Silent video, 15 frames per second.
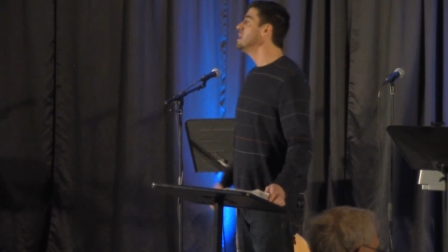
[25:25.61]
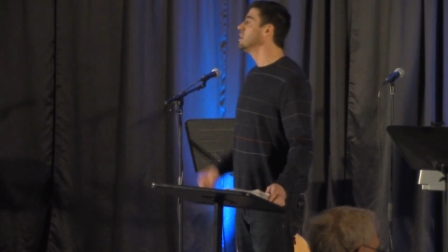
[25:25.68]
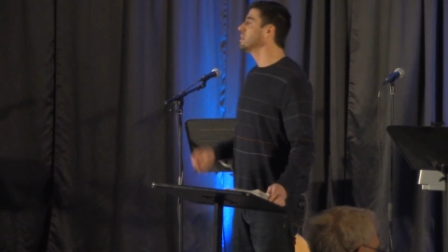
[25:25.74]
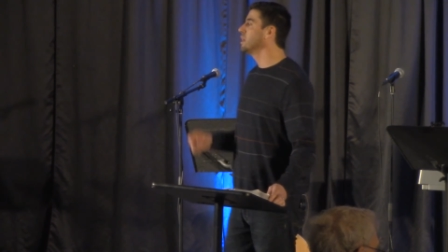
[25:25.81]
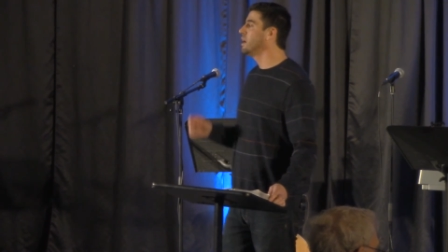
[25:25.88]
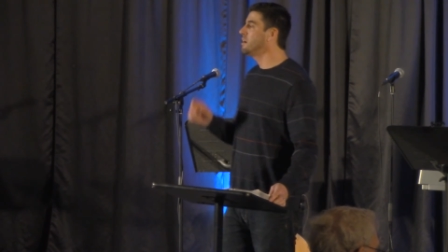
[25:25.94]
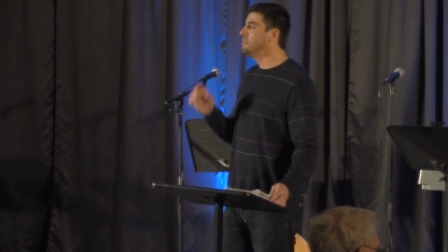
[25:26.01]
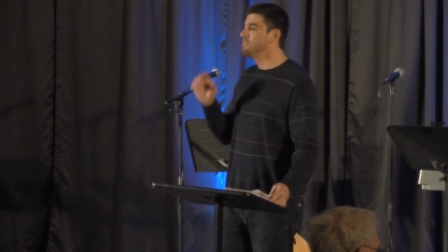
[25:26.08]

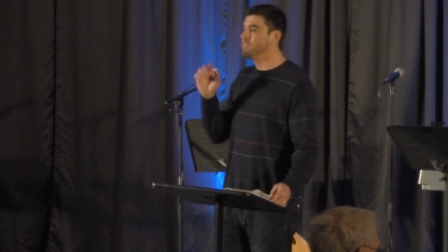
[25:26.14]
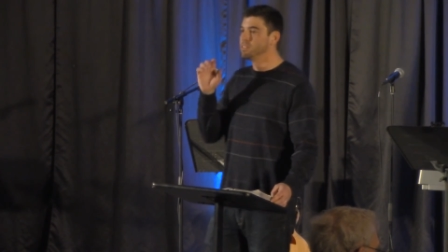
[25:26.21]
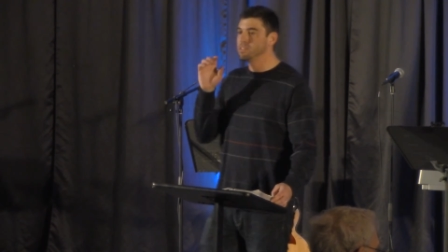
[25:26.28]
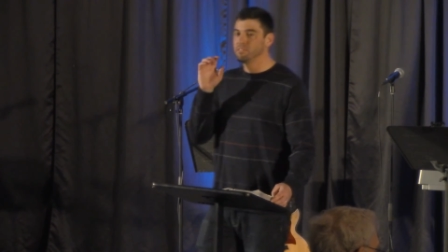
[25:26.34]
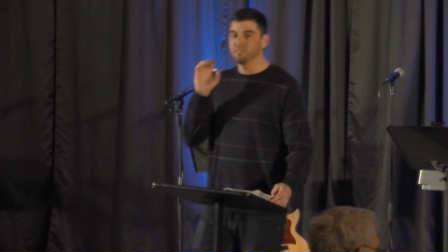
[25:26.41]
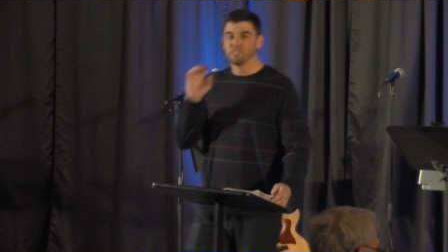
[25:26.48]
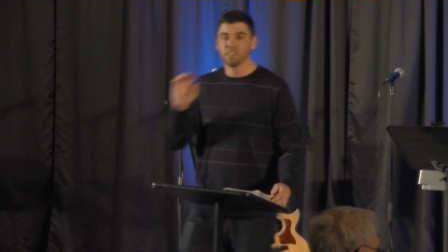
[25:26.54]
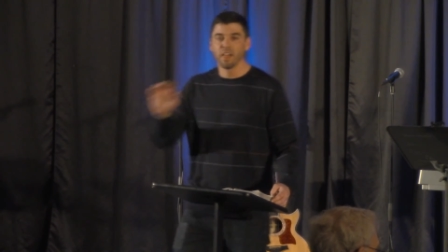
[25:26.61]
Love
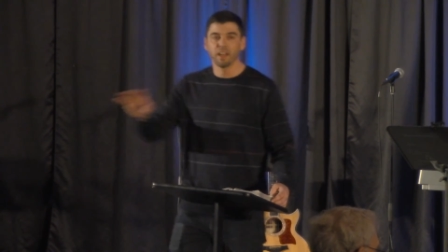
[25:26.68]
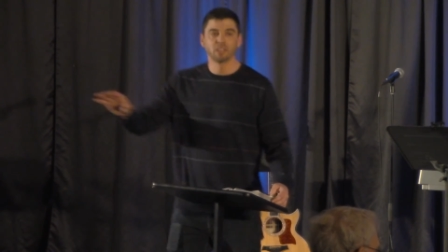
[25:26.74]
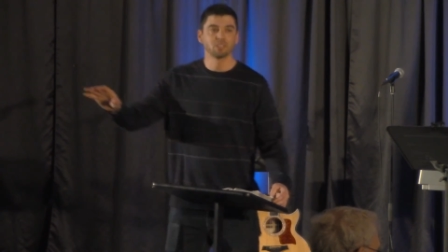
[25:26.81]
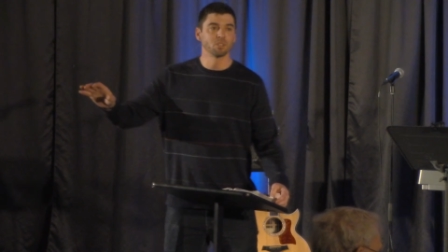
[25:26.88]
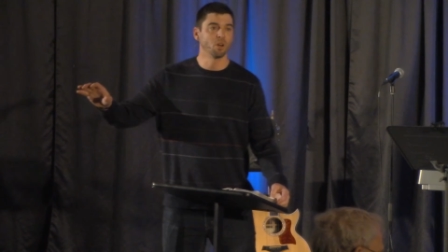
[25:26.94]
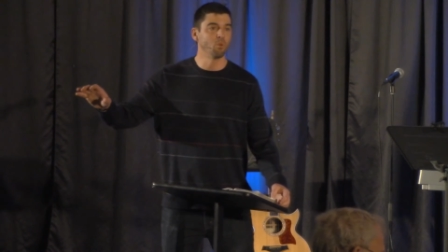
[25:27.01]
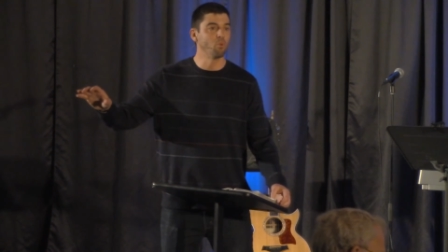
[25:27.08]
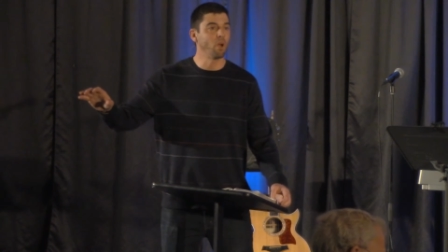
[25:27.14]

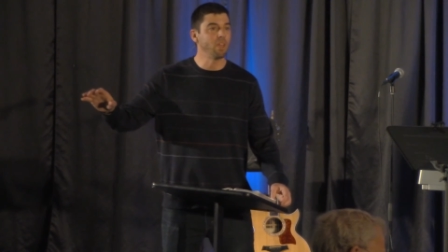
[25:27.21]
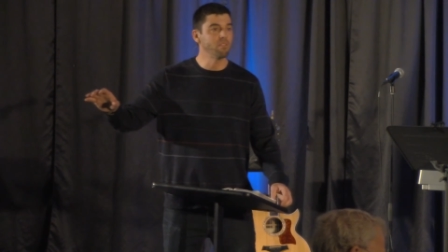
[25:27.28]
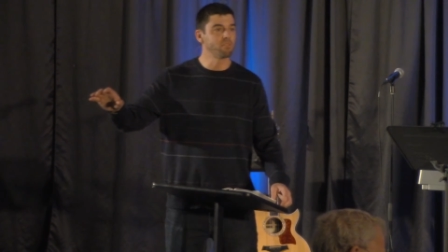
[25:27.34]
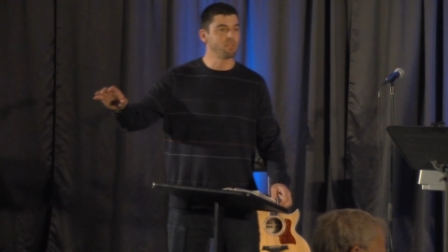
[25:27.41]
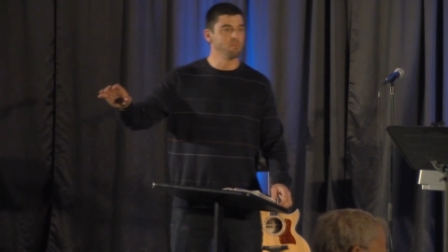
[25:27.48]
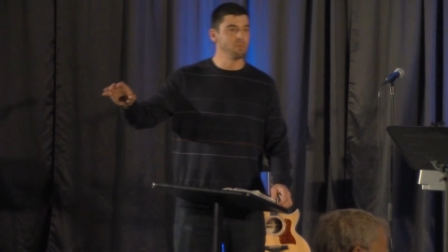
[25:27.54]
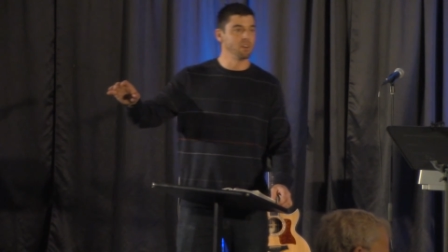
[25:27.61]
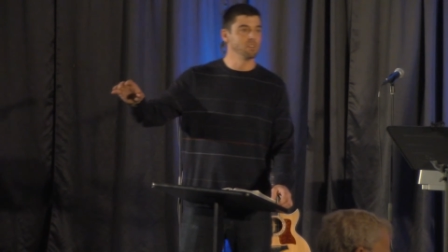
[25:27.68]
deflects away
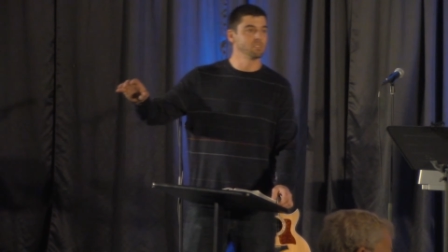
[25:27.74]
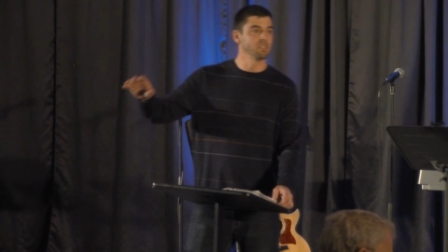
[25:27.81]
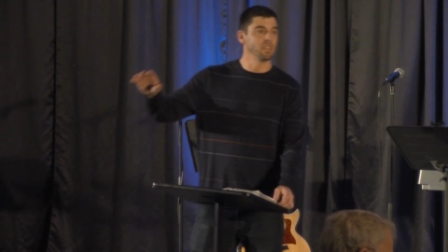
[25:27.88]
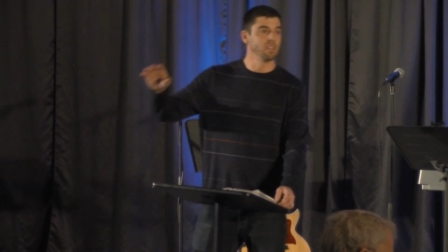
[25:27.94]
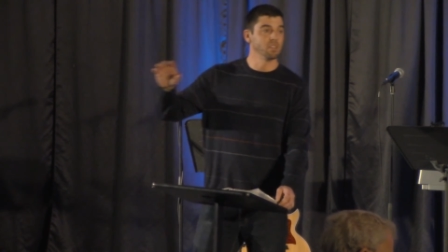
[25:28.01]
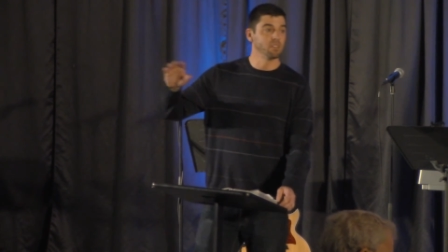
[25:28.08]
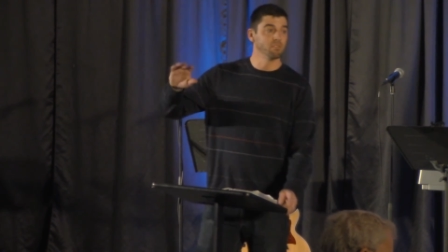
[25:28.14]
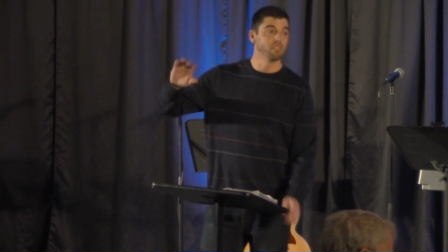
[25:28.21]
from us
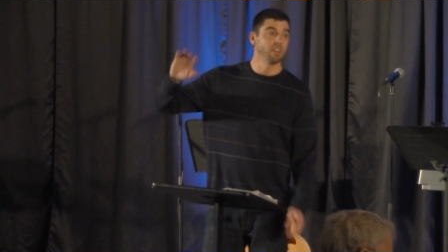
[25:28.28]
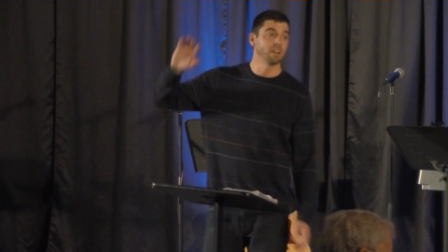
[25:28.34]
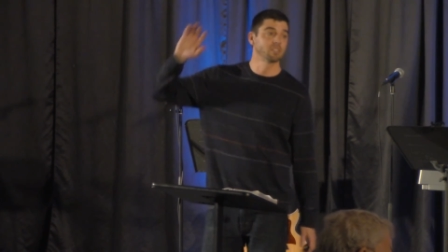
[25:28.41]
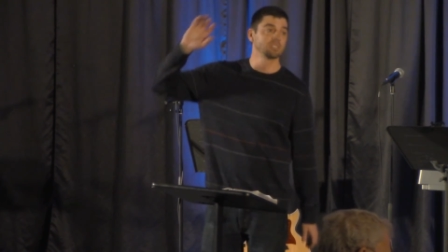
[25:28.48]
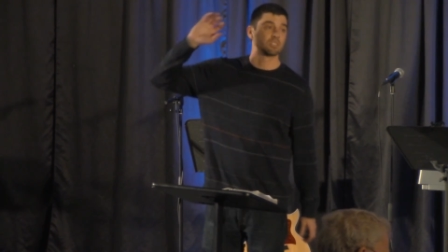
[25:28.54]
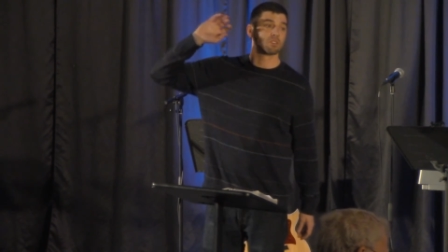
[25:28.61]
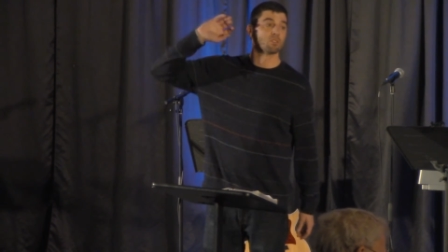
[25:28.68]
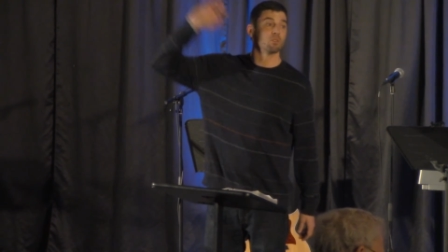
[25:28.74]
and it
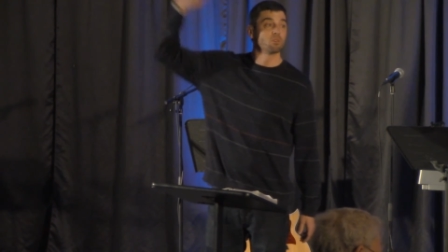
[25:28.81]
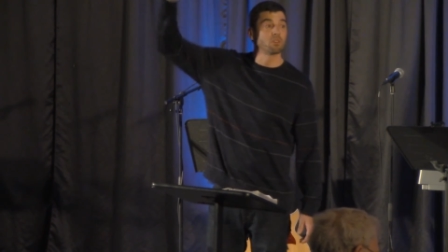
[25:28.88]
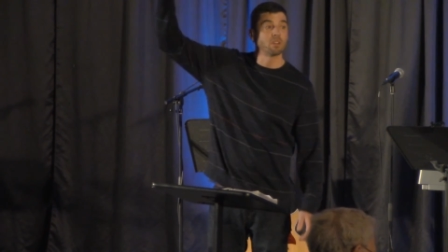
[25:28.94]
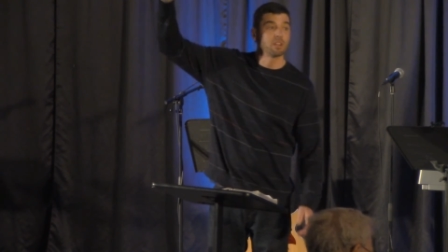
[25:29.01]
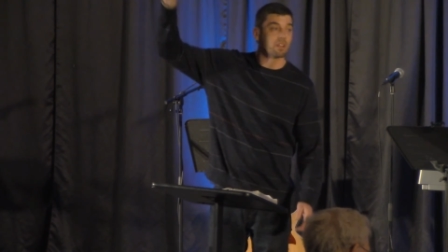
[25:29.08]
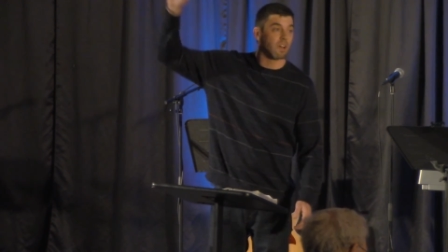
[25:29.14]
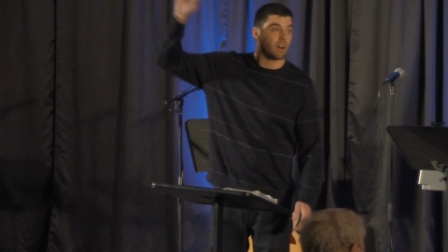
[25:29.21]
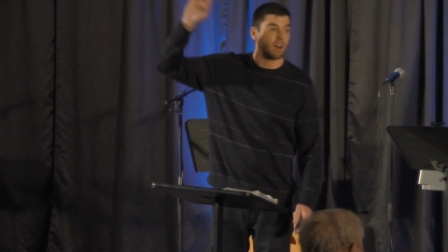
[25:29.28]
deflects to glory
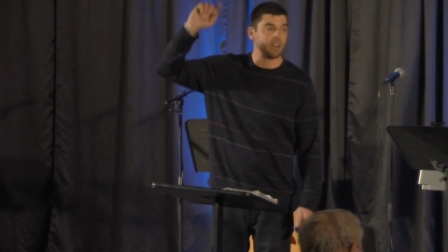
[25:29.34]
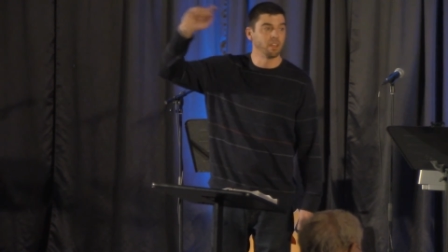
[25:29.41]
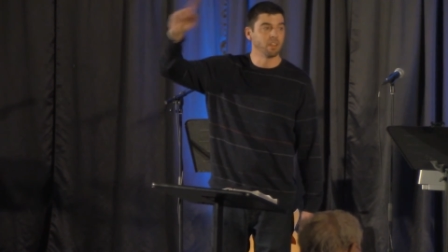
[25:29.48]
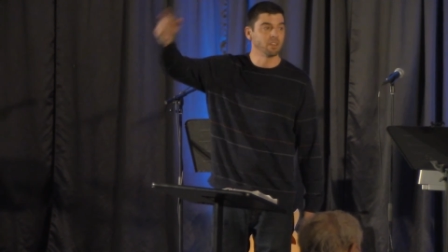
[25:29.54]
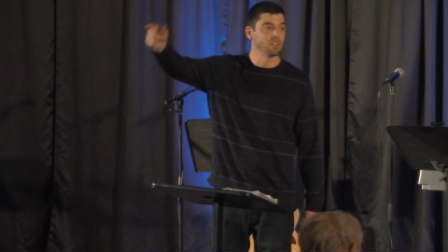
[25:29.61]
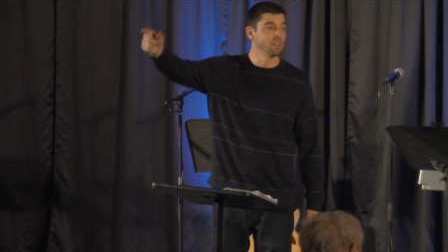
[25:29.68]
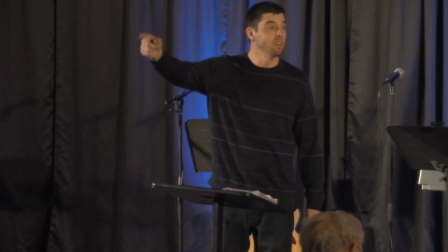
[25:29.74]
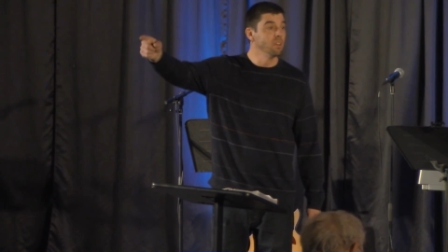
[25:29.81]
in God
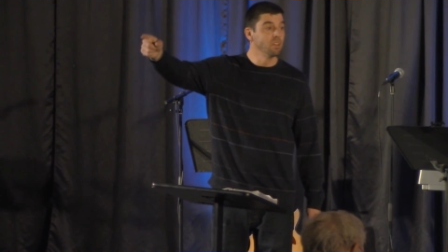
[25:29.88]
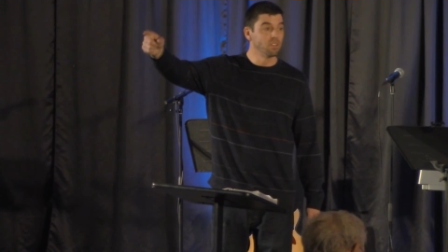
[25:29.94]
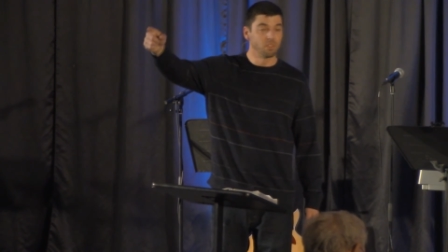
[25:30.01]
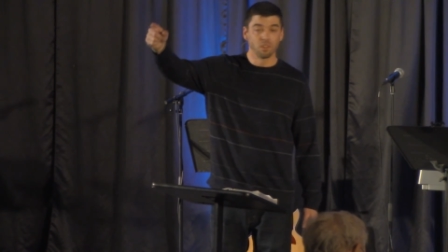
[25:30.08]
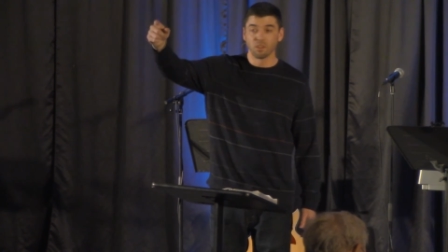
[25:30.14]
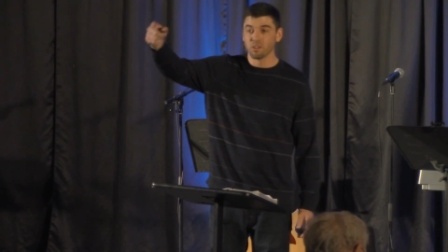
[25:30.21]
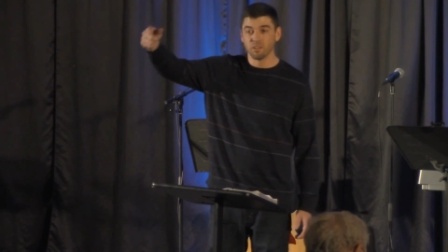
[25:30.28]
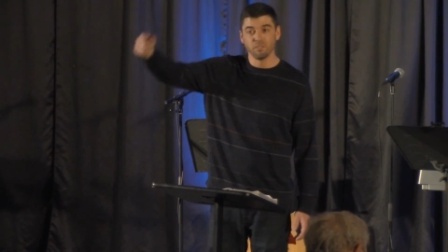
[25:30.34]
and to
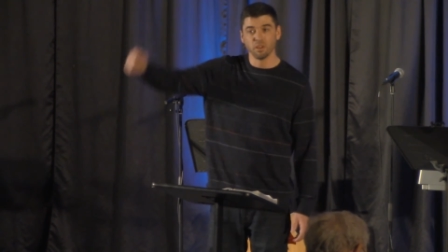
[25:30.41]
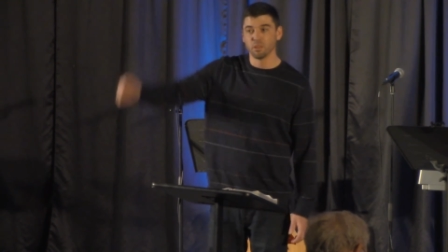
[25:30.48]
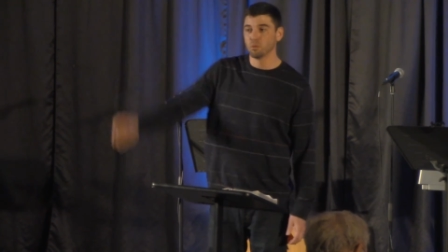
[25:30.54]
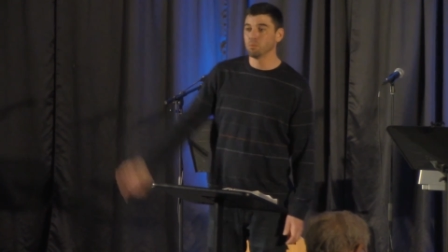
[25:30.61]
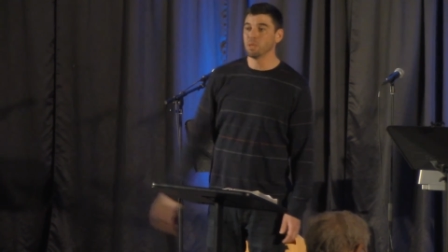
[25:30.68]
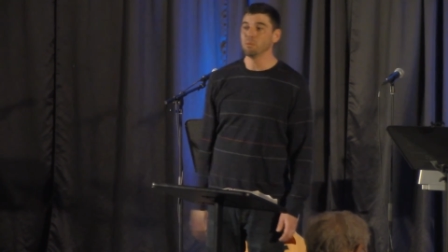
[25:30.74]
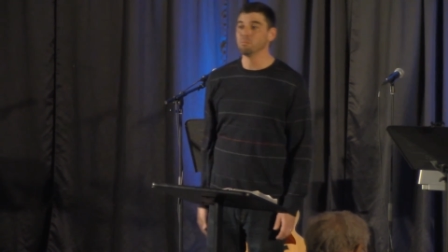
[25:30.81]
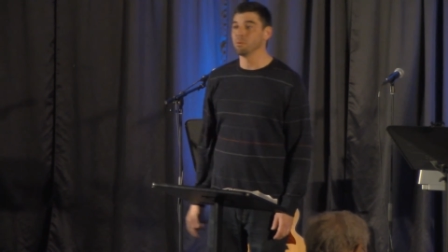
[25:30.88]
the good of other
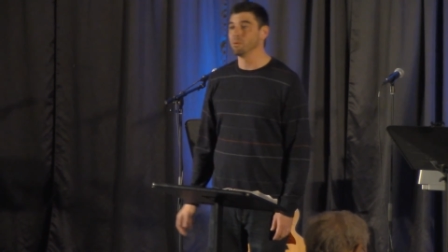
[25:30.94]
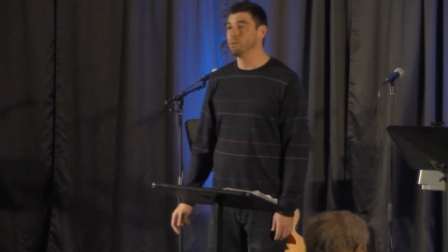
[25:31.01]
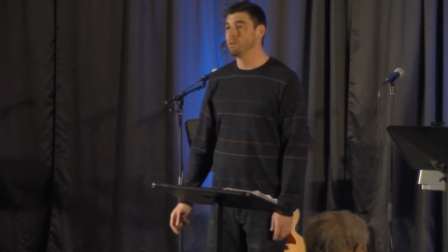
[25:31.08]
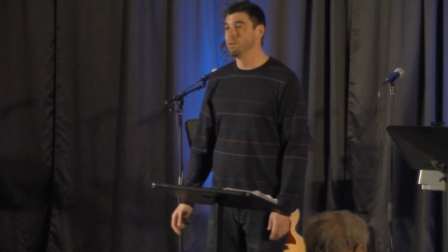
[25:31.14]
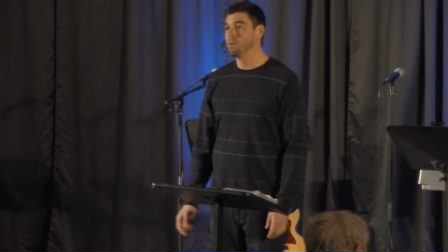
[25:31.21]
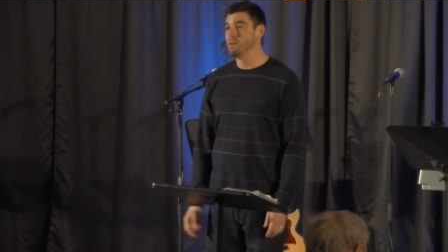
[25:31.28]
people.